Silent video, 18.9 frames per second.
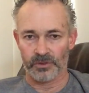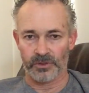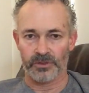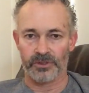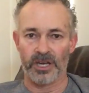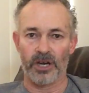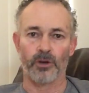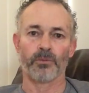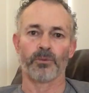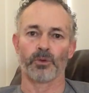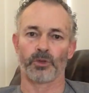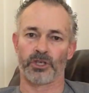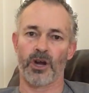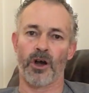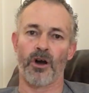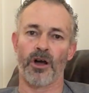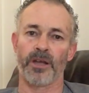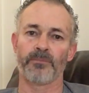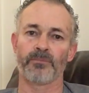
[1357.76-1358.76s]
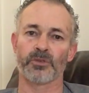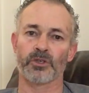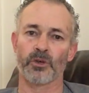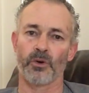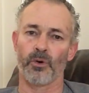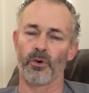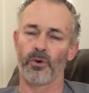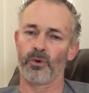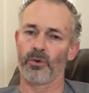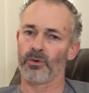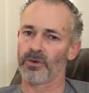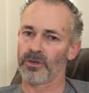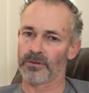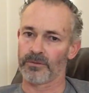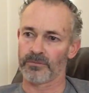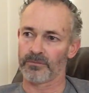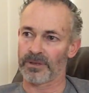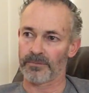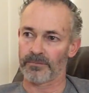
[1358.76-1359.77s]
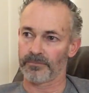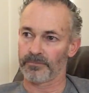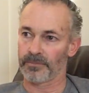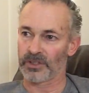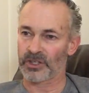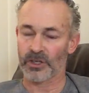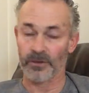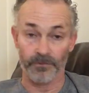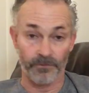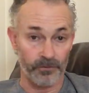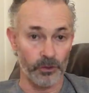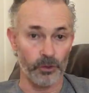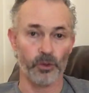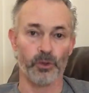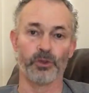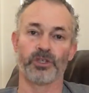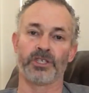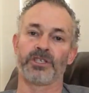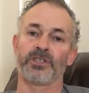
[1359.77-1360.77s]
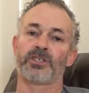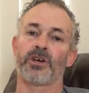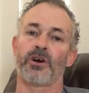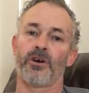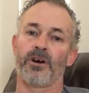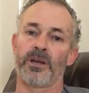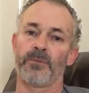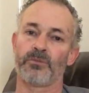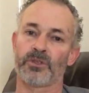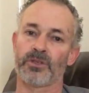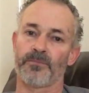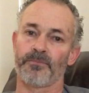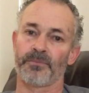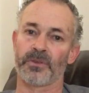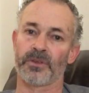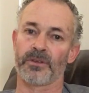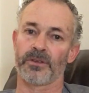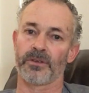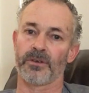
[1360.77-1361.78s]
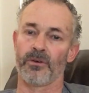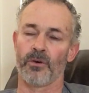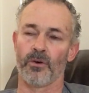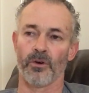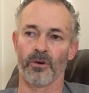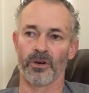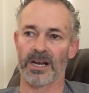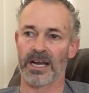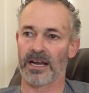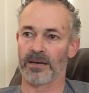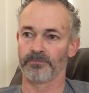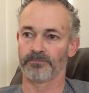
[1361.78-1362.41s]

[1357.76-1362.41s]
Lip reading: terrible times, or confusing times, or